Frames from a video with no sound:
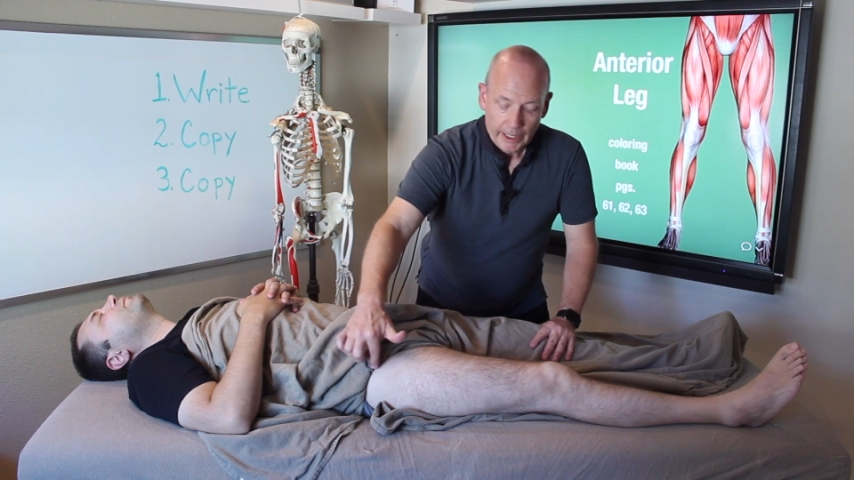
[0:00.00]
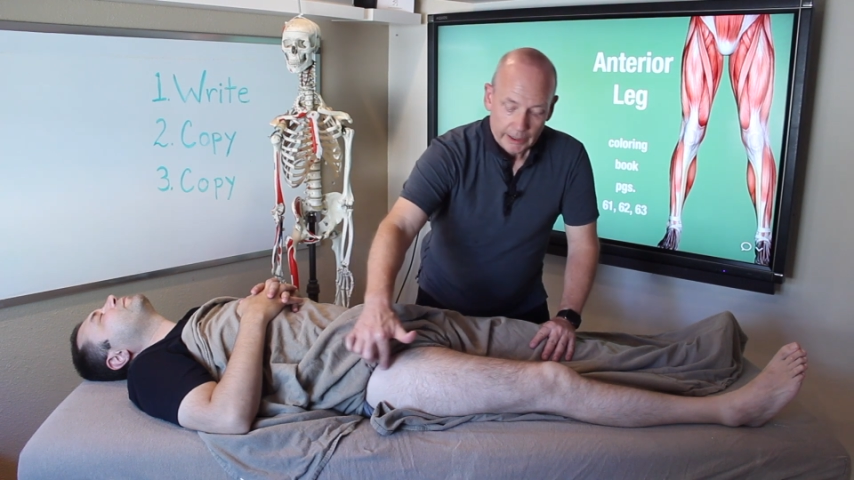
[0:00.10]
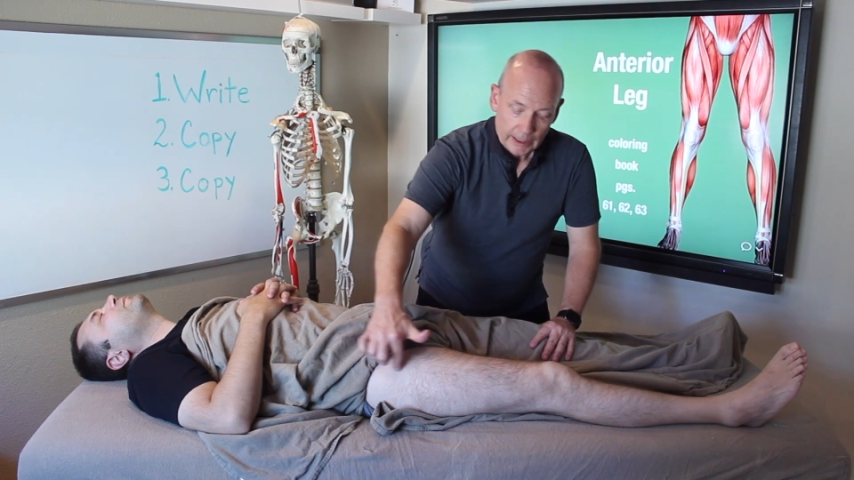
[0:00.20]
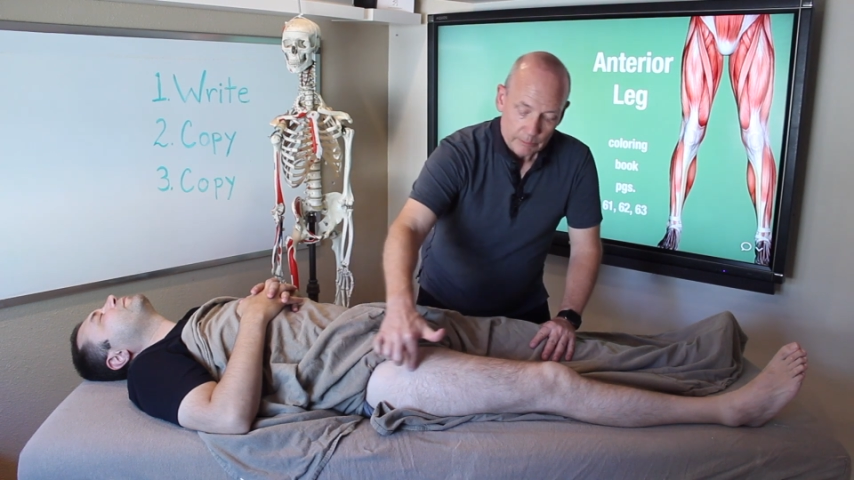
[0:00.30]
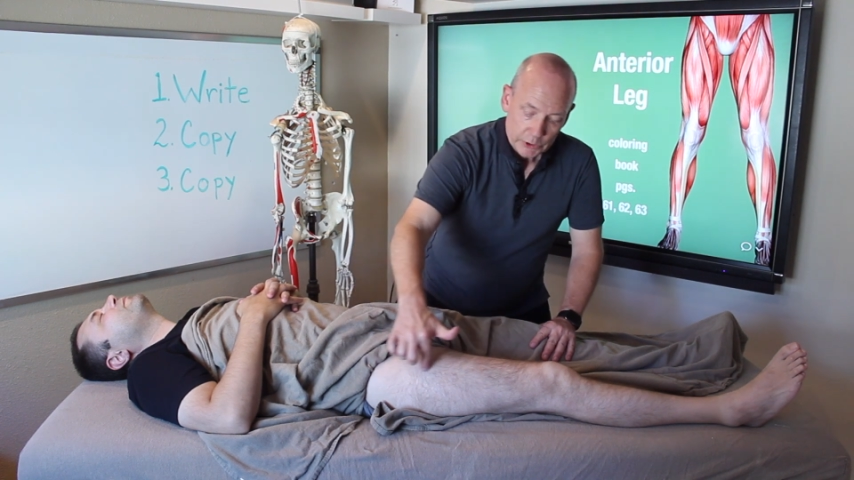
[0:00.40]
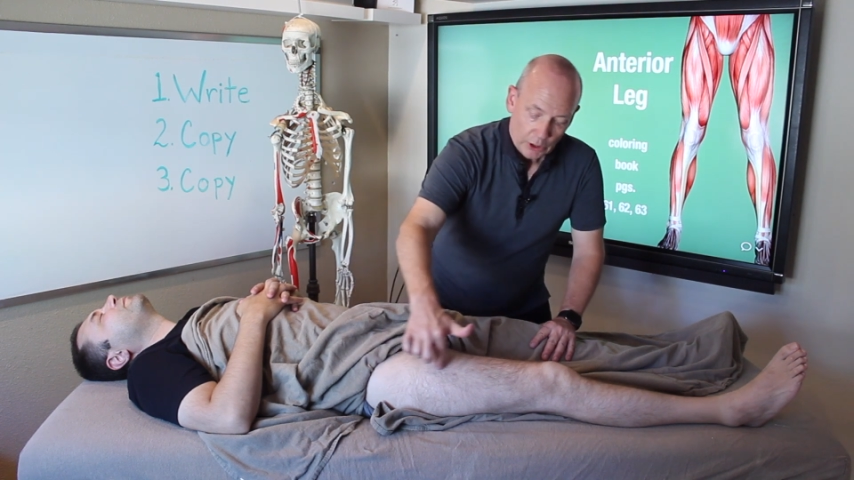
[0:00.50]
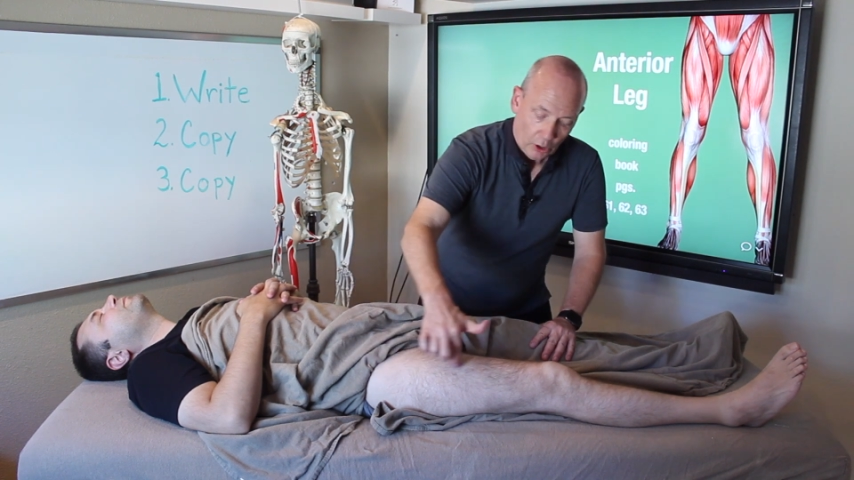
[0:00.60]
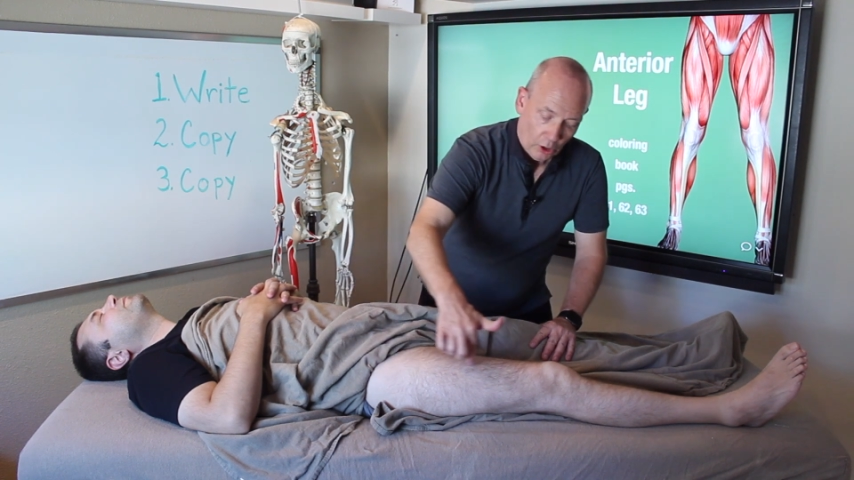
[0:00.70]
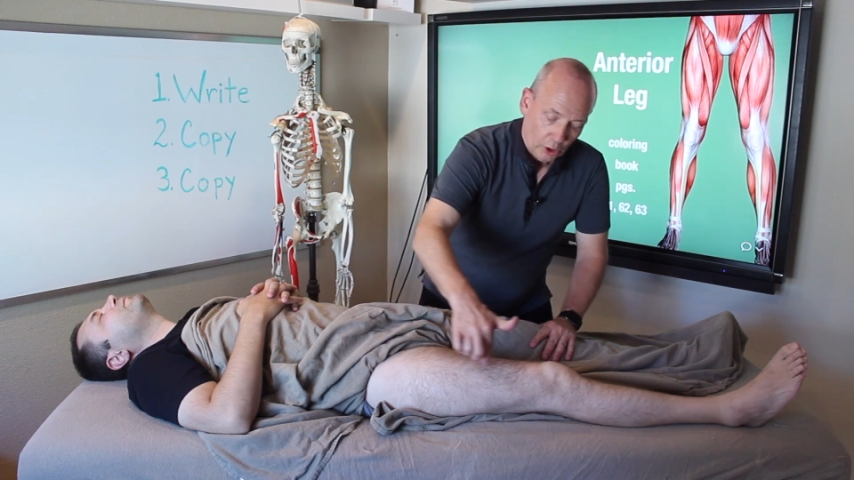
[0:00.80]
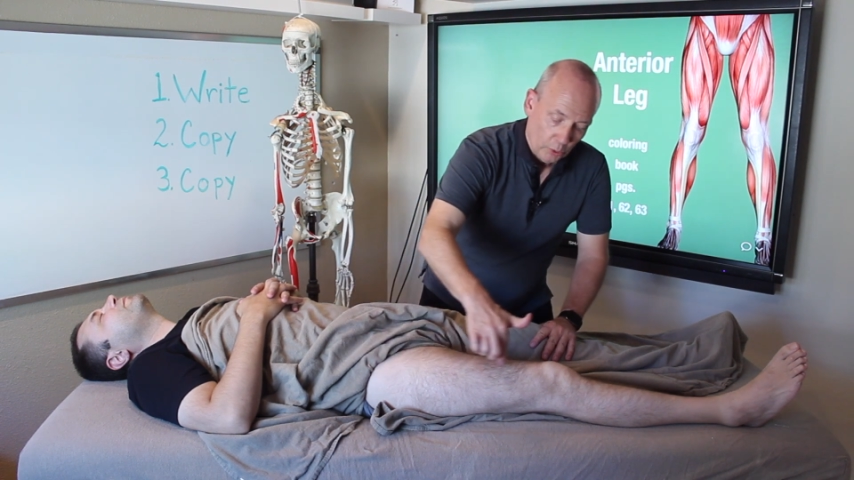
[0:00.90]
comes
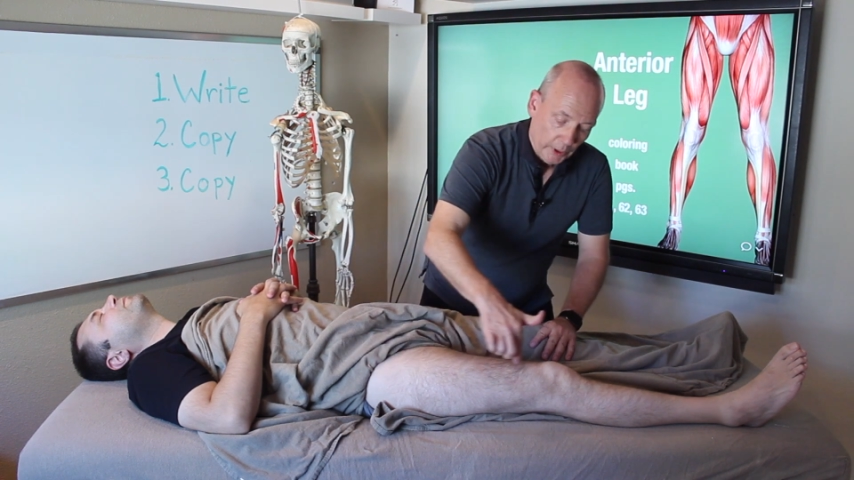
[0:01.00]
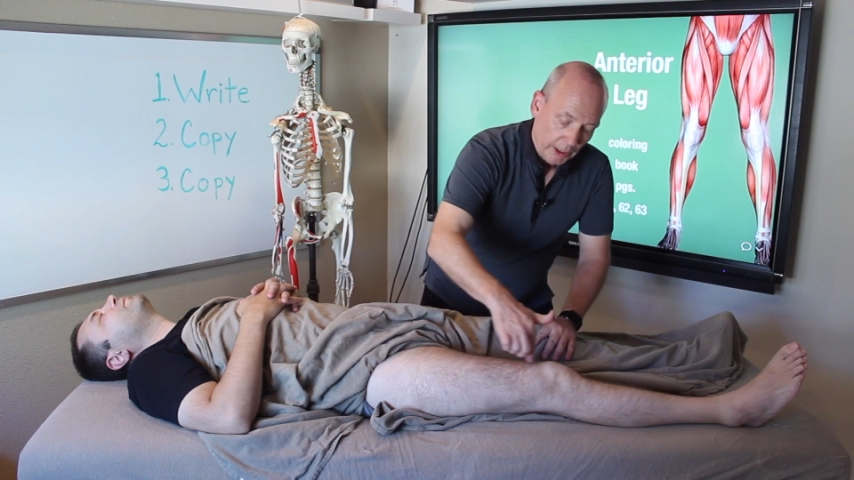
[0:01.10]
all the way